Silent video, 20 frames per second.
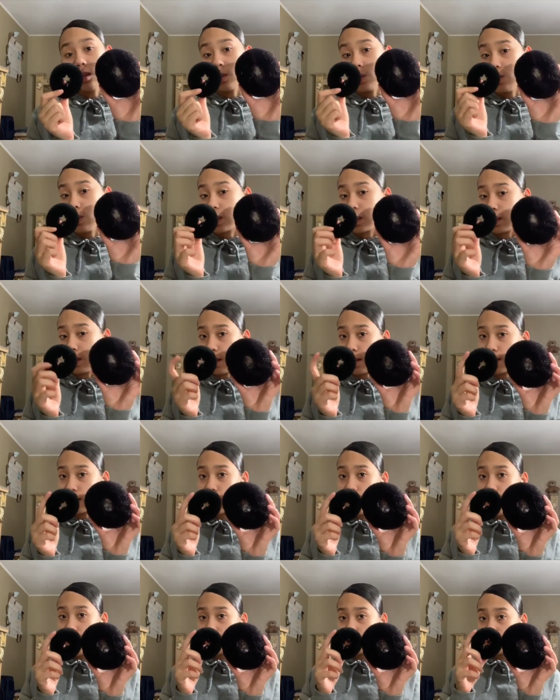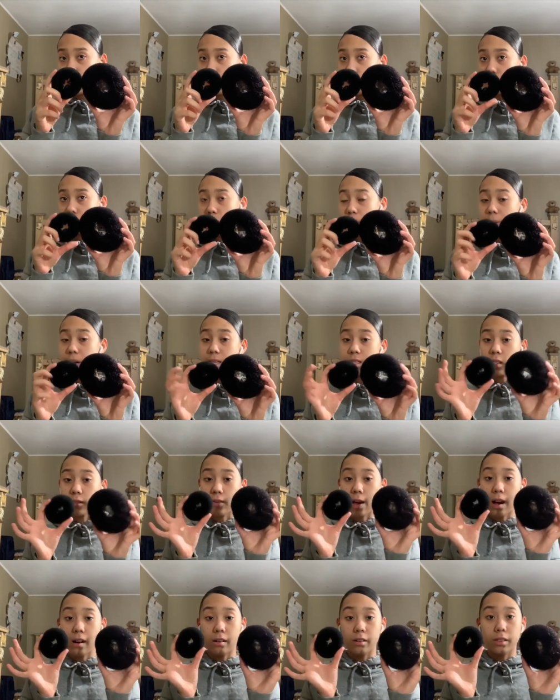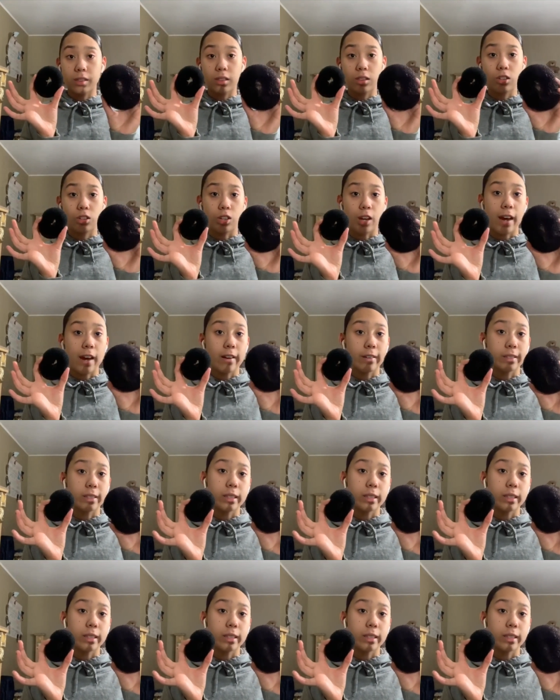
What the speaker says: So you can see the size. It all depends on how your hair is